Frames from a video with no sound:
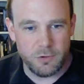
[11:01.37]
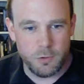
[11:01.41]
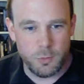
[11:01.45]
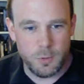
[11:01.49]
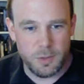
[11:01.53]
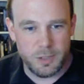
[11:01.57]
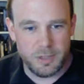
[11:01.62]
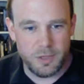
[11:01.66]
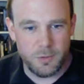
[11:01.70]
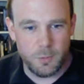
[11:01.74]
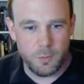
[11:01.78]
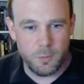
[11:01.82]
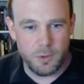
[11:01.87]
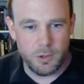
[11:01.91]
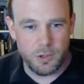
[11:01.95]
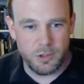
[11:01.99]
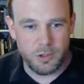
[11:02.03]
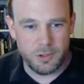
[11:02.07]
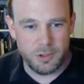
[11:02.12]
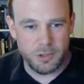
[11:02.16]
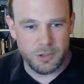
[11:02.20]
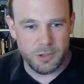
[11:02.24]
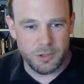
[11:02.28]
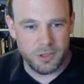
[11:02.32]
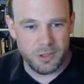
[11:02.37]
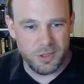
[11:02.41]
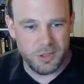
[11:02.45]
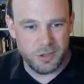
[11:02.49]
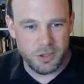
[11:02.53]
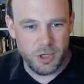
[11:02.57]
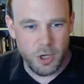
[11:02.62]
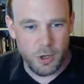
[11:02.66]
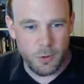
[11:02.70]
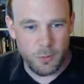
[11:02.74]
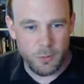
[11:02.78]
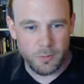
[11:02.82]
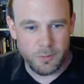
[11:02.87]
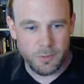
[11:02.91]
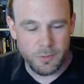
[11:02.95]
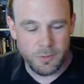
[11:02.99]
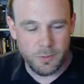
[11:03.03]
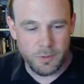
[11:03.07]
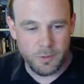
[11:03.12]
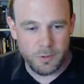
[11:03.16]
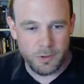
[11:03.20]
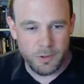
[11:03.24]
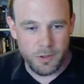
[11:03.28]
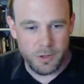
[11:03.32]
twisted words. So
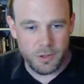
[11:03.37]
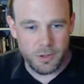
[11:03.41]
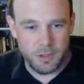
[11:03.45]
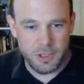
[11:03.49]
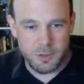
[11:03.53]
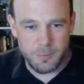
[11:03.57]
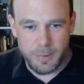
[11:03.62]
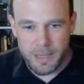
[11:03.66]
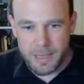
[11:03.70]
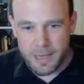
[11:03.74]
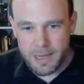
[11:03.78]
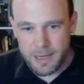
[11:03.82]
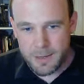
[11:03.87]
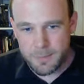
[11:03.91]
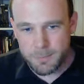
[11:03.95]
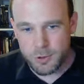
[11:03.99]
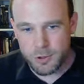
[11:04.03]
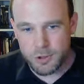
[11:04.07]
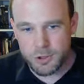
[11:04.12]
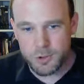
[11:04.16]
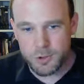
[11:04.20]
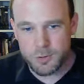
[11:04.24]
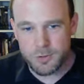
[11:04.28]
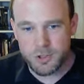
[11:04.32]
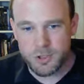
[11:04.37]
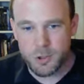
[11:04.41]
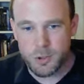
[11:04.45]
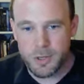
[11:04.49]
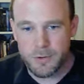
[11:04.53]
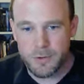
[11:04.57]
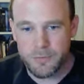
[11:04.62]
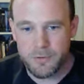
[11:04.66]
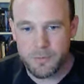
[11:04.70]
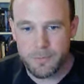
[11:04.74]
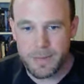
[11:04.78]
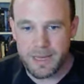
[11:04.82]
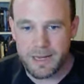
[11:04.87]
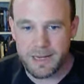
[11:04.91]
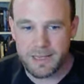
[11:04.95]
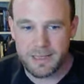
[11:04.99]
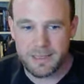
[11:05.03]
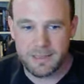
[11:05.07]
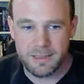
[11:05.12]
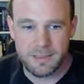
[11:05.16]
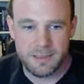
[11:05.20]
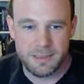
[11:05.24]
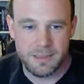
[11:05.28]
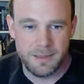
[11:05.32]
you can speak, but choose two different
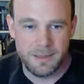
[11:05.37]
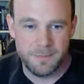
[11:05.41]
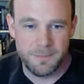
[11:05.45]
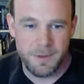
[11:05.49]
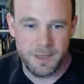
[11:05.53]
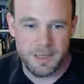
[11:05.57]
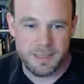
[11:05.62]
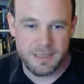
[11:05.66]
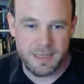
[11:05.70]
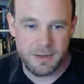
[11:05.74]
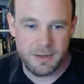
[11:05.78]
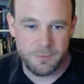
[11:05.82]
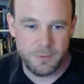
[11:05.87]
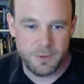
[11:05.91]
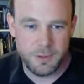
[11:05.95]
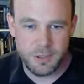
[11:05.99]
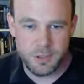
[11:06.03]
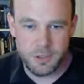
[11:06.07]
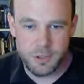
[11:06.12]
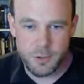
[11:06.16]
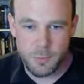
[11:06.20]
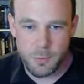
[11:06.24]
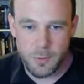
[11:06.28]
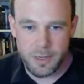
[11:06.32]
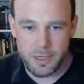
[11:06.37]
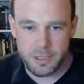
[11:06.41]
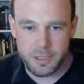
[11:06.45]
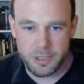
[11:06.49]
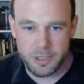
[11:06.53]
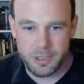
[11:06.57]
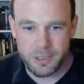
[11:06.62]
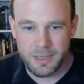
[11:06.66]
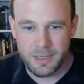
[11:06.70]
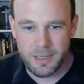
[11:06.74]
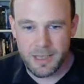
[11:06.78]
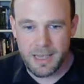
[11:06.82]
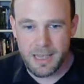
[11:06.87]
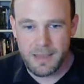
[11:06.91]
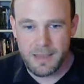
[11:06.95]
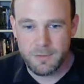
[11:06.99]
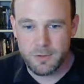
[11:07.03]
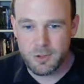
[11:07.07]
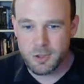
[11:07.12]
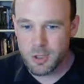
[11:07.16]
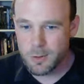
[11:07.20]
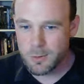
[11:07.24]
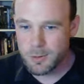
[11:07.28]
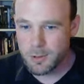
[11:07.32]
meanings, as different as you wish,
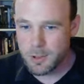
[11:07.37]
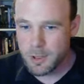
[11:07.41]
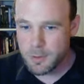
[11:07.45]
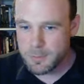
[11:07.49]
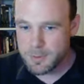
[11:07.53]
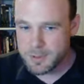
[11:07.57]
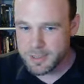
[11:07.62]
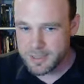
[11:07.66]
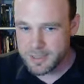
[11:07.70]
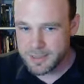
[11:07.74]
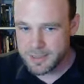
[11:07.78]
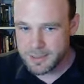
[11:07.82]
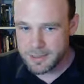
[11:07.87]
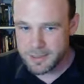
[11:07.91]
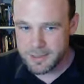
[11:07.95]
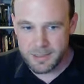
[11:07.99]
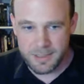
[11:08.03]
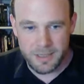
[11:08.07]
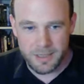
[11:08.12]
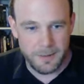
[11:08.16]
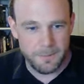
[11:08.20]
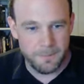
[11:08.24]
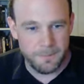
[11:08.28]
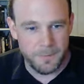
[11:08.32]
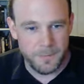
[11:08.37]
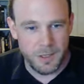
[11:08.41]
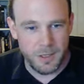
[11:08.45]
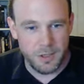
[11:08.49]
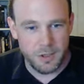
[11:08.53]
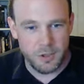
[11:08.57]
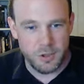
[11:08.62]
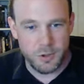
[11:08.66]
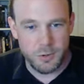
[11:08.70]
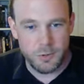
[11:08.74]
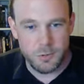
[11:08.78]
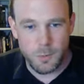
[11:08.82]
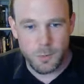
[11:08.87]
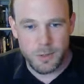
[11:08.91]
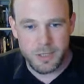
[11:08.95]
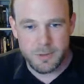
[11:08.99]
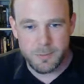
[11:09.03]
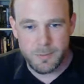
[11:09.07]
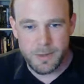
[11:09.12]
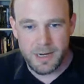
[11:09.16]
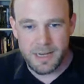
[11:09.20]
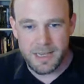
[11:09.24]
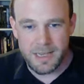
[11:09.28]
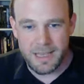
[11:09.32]
even total opposites. Choose which
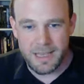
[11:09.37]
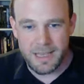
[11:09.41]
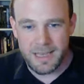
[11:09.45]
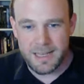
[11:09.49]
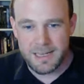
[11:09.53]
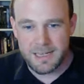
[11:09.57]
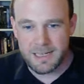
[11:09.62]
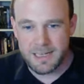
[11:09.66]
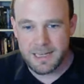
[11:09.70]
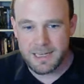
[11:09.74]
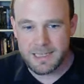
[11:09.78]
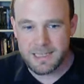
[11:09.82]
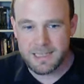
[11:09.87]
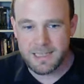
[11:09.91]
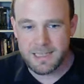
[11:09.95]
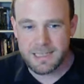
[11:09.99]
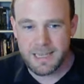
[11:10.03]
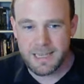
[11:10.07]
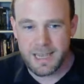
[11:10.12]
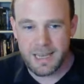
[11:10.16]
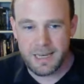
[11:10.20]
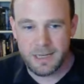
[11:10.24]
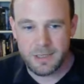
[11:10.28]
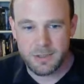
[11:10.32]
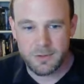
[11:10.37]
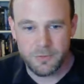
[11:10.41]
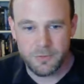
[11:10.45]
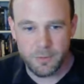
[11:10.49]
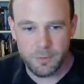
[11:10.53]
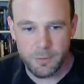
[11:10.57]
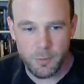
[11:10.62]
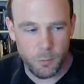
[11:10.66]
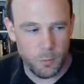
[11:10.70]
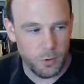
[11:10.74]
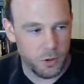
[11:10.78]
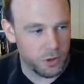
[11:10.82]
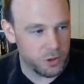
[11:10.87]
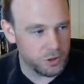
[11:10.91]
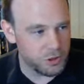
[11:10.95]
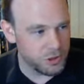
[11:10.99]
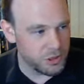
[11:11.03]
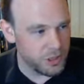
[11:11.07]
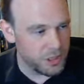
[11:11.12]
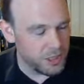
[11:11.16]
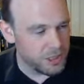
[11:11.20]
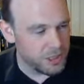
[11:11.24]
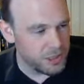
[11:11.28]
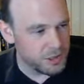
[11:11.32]
meaning each listener takes from the words.
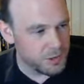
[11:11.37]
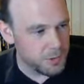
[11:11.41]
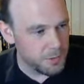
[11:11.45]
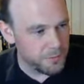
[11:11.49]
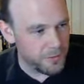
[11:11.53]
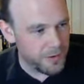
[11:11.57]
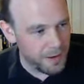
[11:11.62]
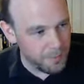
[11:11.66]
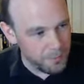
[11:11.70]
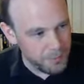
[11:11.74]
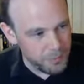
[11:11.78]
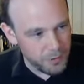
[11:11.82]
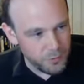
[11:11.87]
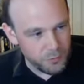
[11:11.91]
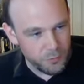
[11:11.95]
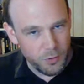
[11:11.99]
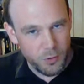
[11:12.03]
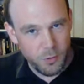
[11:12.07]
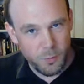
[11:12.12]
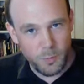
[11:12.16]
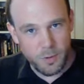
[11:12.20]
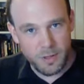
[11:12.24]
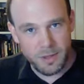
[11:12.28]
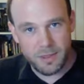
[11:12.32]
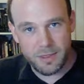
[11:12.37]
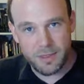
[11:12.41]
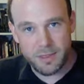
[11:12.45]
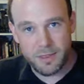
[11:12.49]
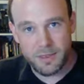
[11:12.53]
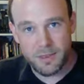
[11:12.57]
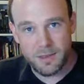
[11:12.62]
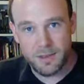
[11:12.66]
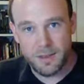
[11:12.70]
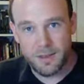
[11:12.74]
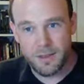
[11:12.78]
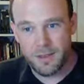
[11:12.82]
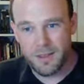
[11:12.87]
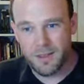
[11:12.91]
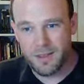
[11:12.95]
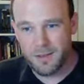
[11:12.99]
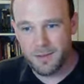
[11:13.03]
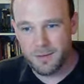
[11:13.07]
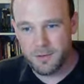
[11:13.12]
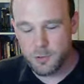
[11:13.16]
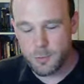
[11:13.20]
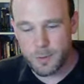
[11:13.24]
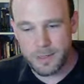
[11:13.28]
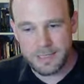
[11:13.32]
So if I'm in a room with
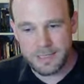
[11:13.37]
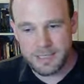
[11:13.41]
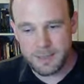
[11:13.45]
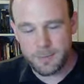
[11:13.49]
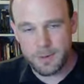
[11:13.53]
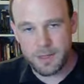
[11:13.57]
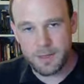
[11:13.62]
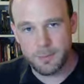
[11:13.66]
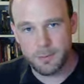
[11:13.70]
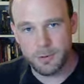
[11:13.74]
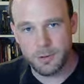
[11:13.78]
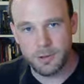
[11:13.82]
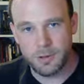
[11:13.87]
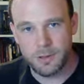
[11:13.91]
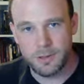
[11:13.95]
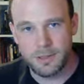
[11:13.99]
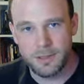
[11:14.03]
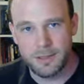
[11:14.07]
20 people,